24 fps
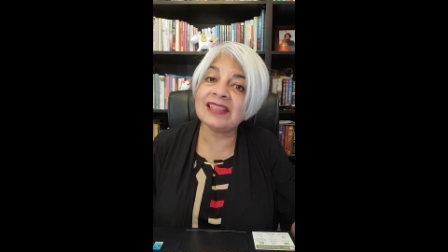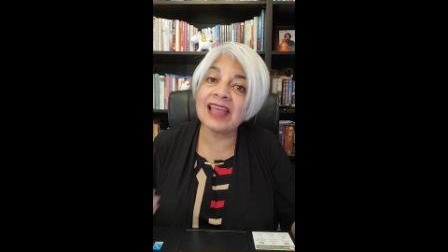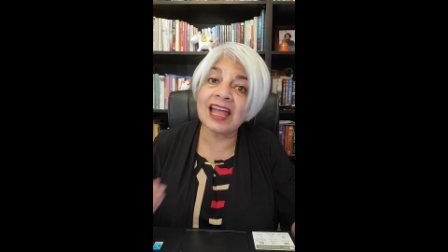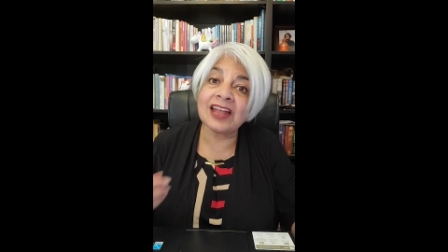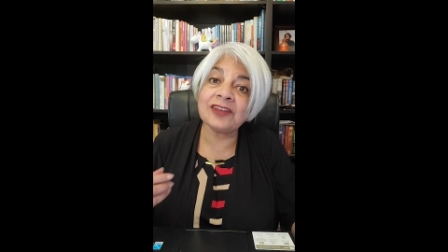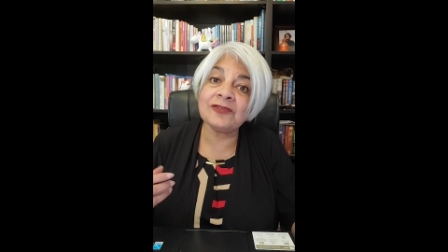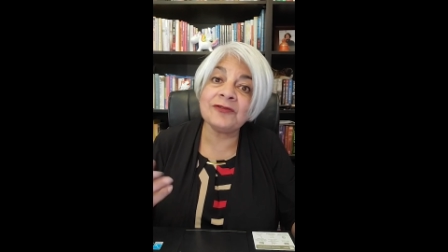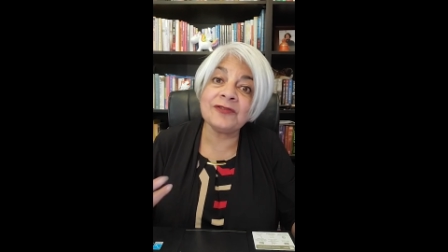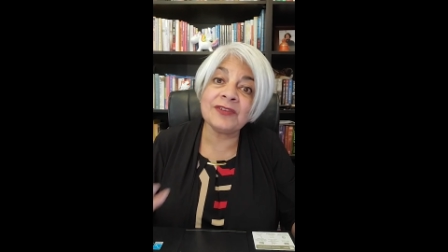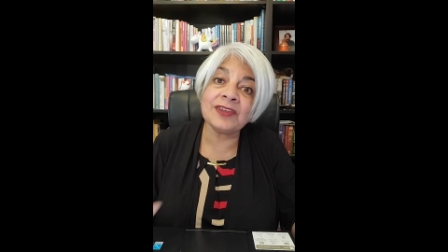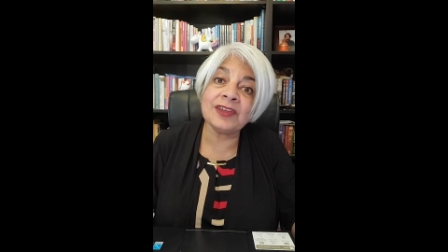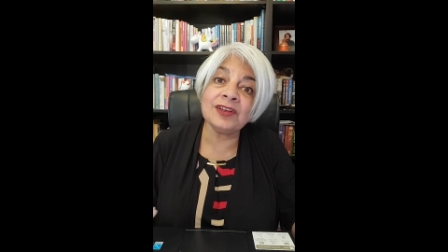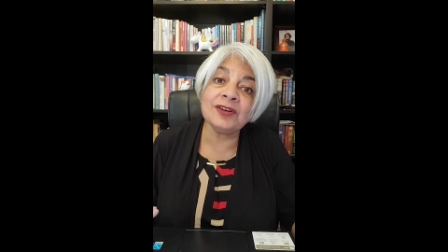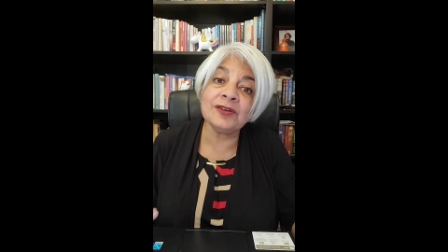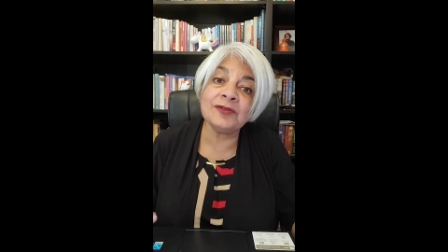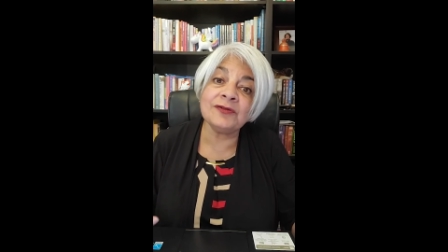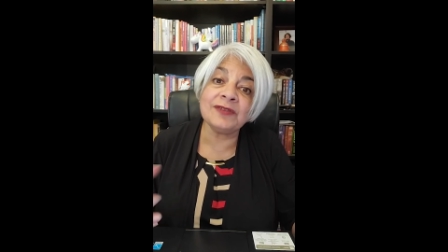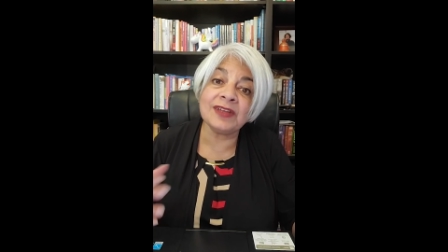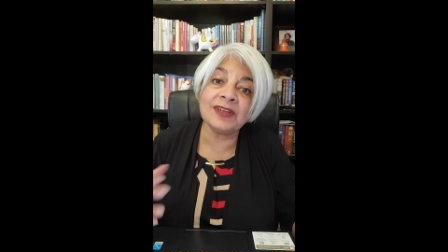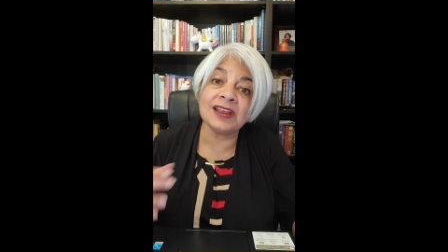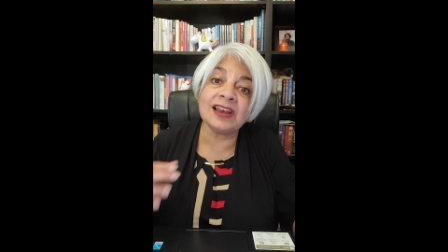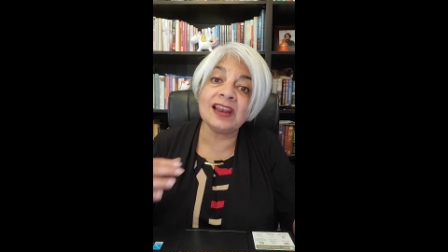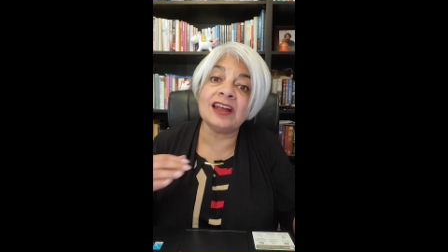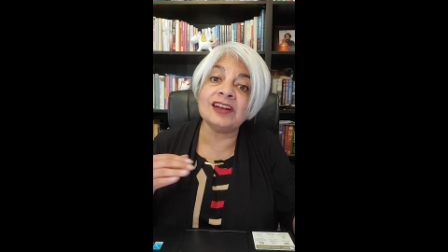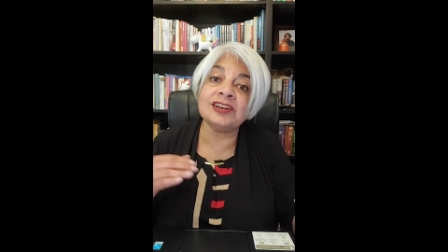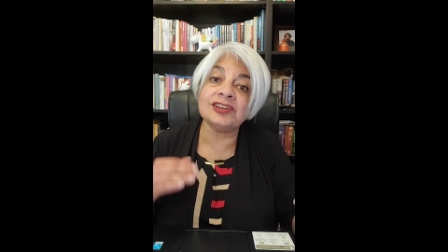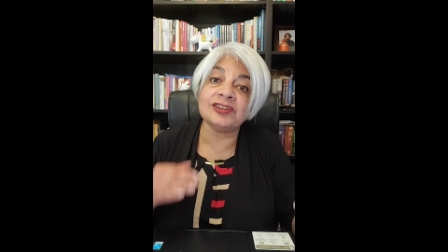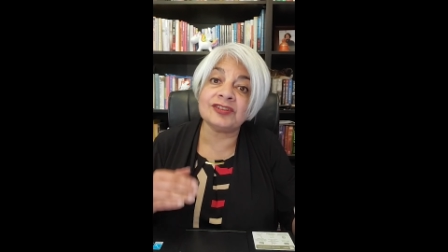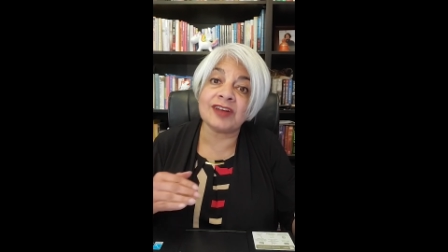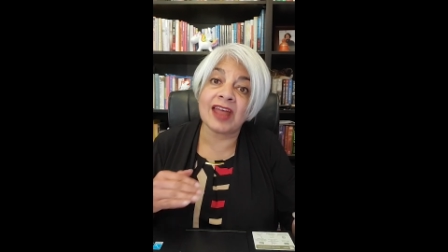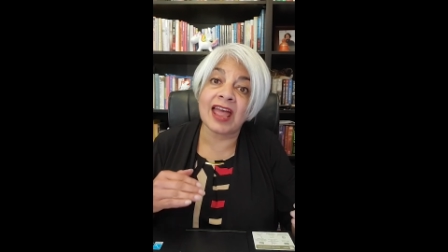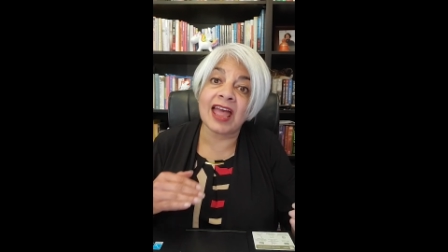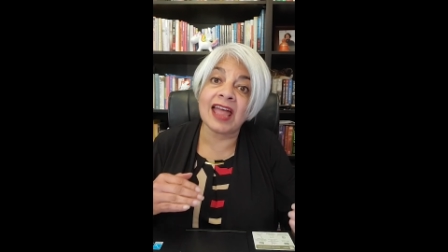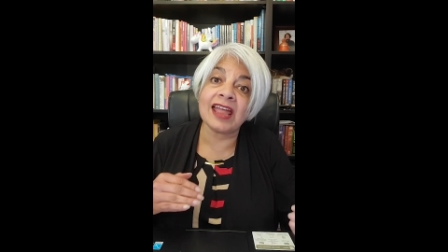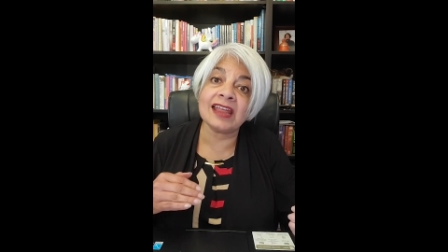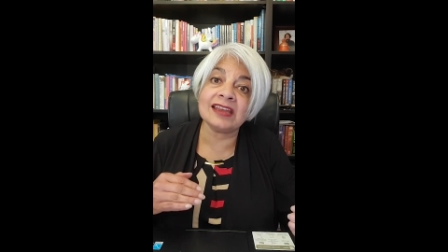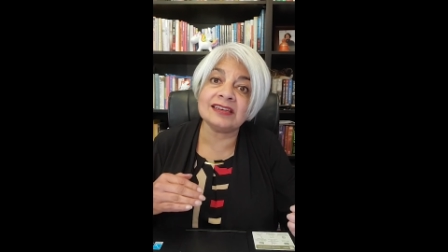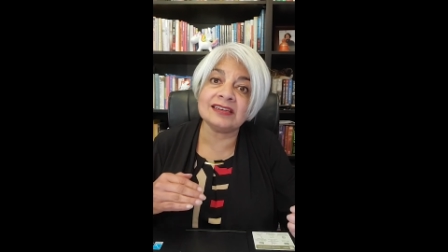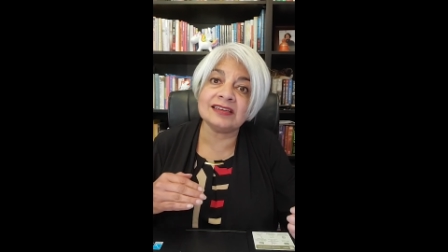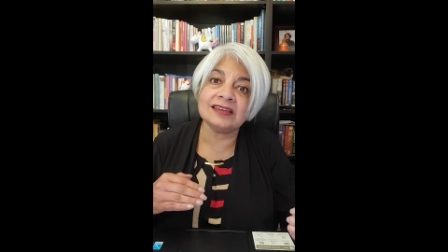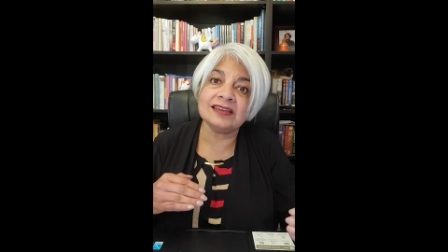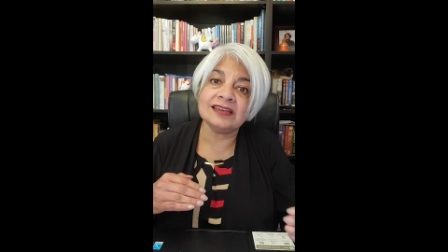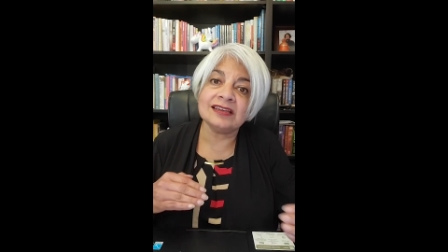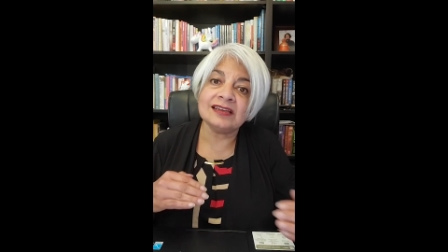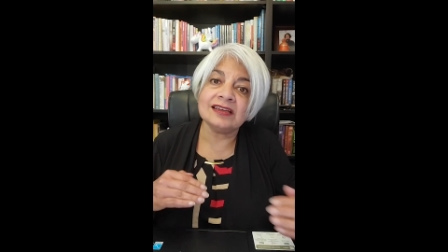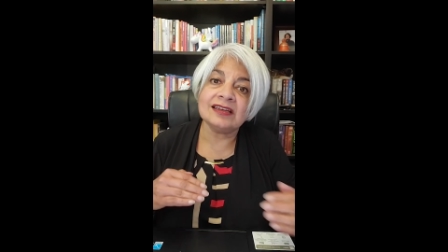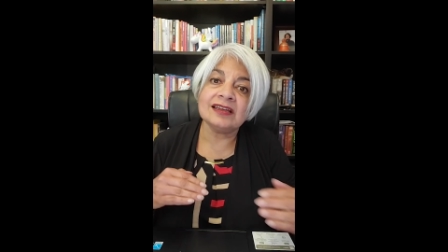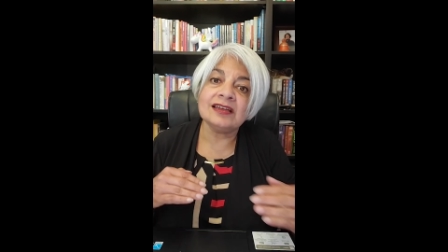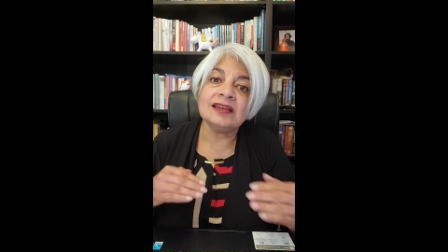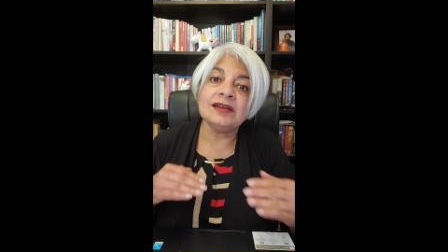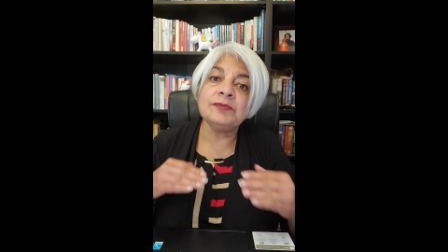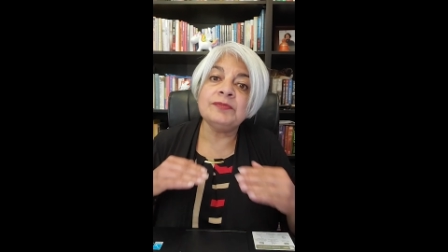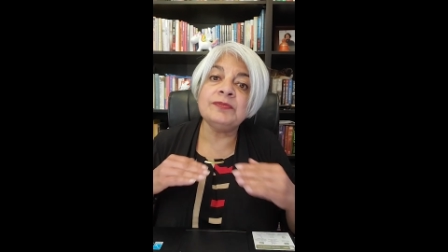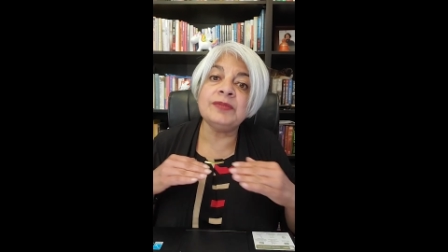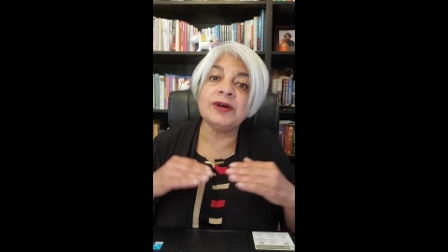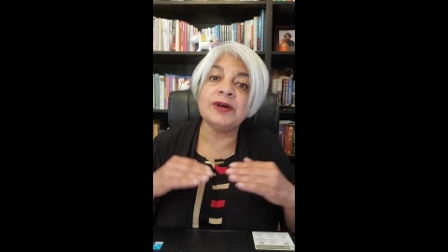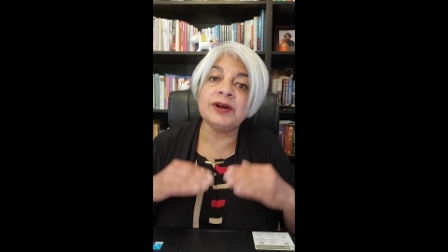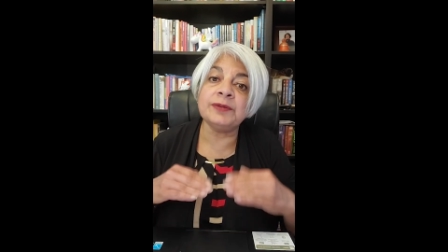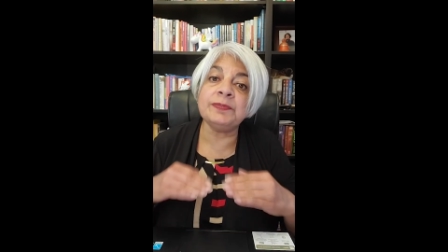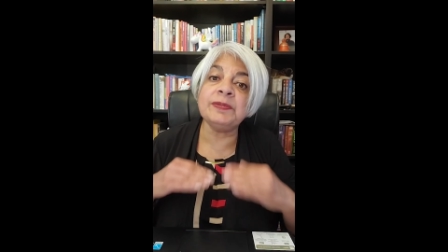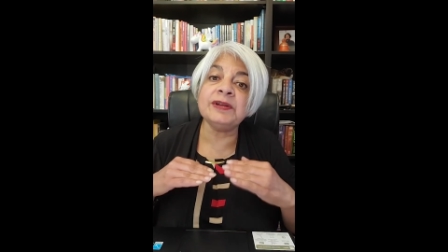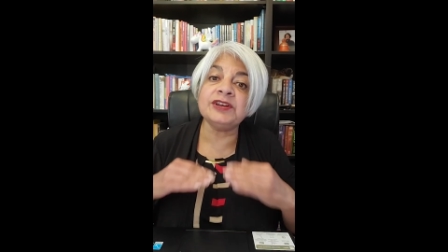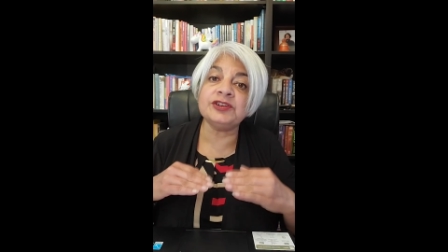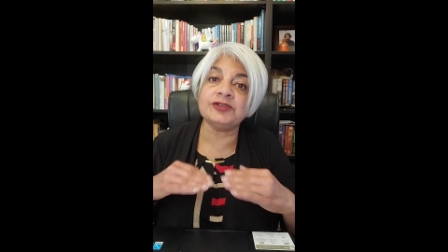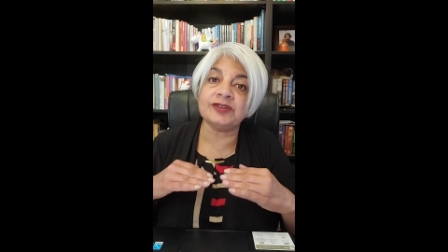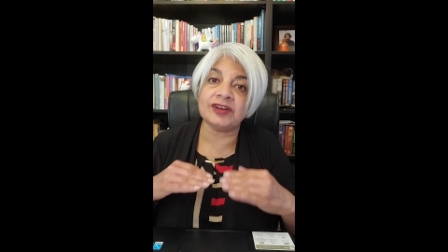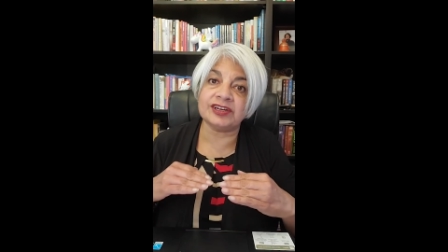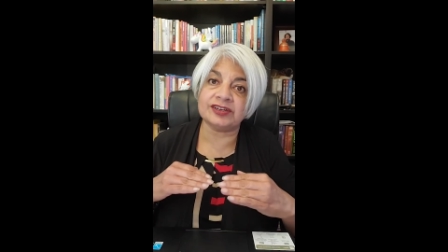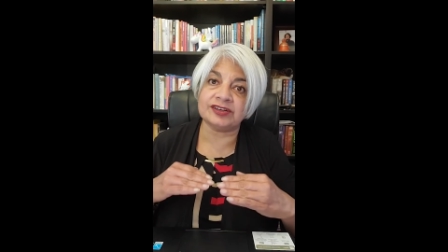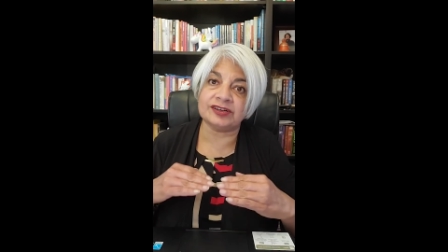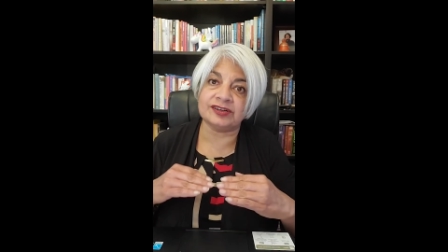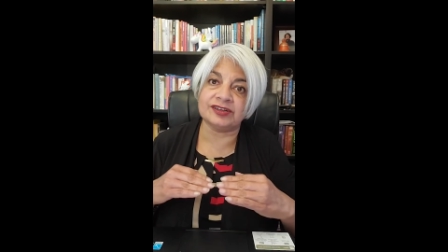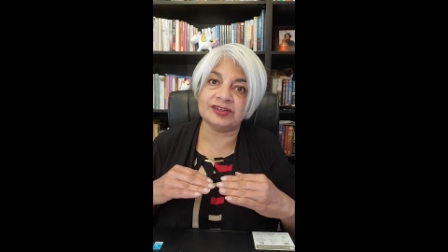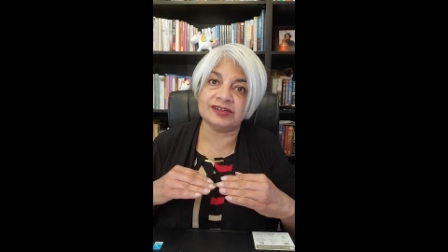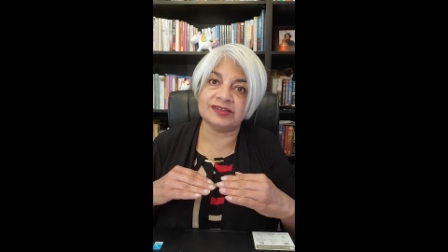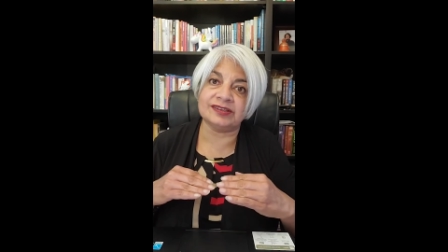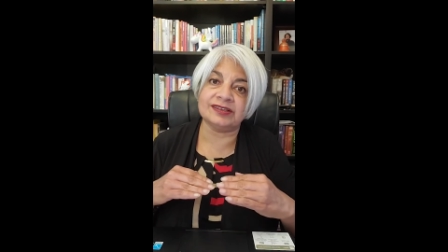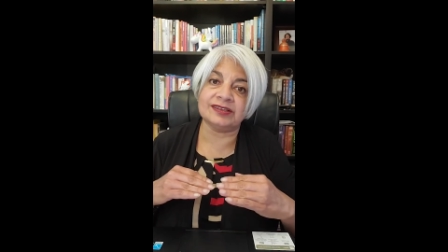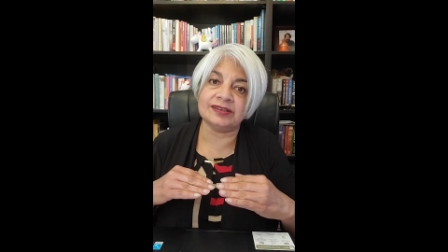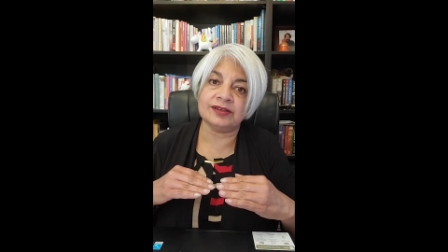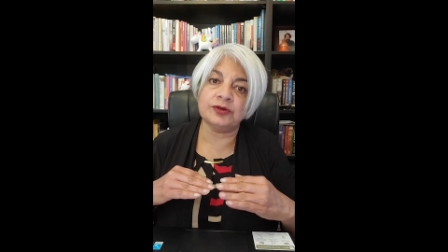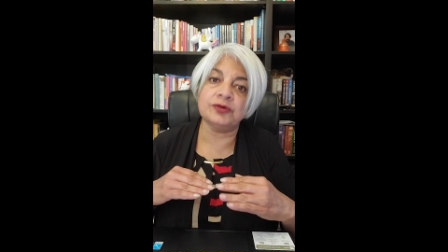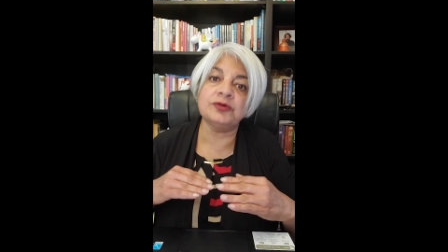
that fear will attract perpetrators